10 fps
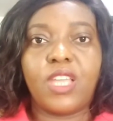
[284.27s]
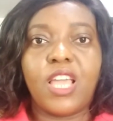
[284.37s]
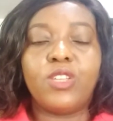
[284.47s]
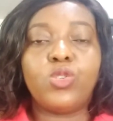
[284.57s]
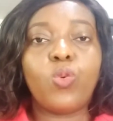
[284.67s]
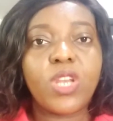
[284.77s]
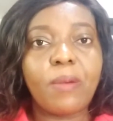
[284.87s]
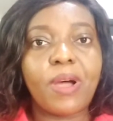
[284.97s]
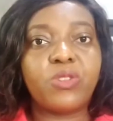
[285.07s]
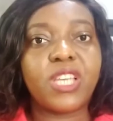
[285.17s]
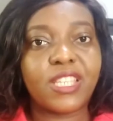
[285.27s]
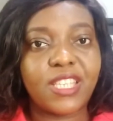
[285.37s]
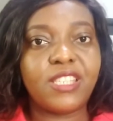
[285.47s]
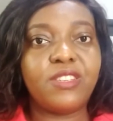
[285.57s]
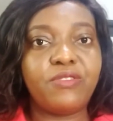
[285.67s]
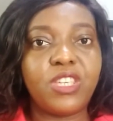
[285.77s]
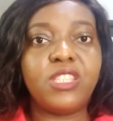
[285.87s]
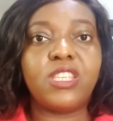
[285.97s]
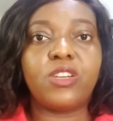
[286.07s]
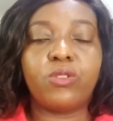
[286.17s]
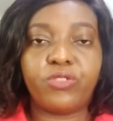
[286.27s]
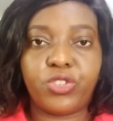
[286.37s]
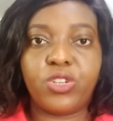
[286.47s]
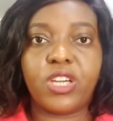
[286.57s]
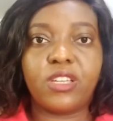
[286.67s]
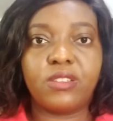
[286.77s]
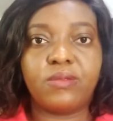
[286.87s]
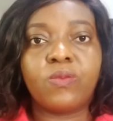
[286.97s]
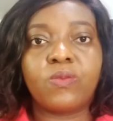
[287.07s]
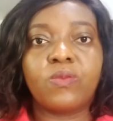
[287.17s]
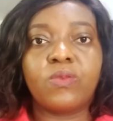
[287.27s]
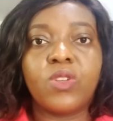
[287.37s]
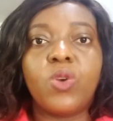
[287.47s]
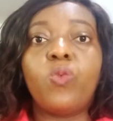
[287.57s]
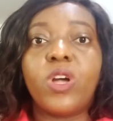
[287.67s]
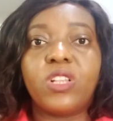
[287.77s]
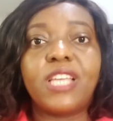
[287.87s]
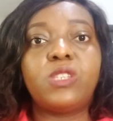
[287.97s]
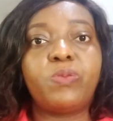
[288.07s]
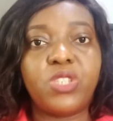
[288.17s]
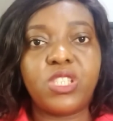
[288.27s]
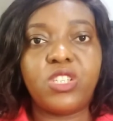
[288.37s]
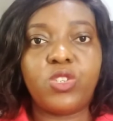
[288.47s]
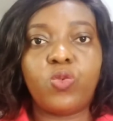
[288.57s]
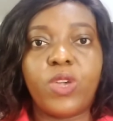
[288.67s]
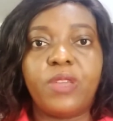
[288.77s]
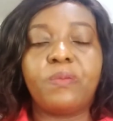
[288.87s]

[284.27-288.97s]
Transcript: So what about excessive intake of sugar? Well, let's put it this way.